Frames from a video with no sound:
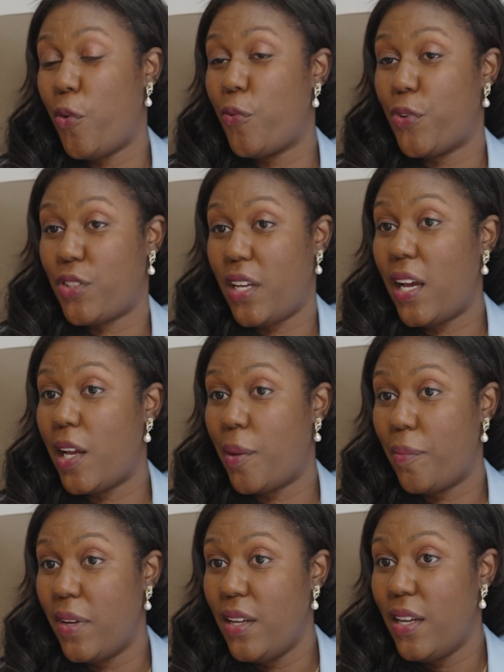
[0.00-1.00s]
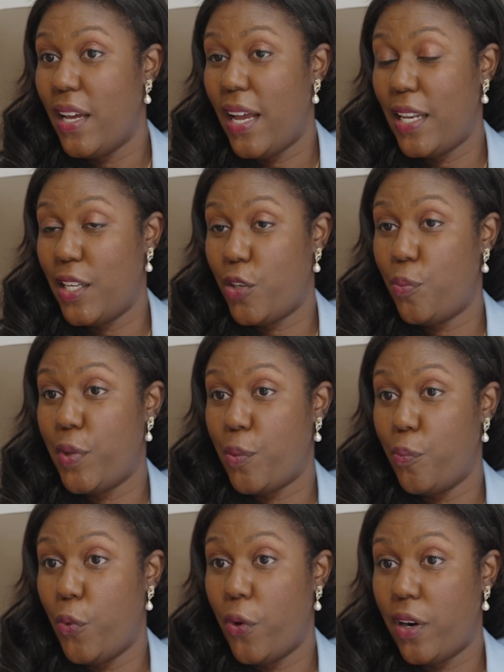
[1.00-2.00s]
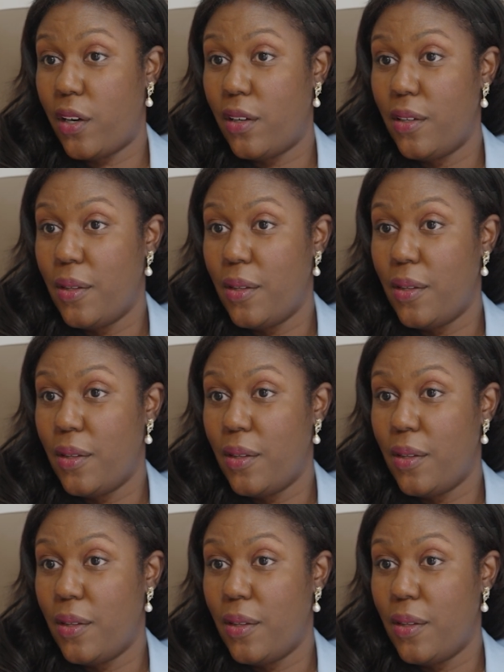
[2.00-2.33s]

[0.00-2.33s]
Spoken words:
over time a little bit more.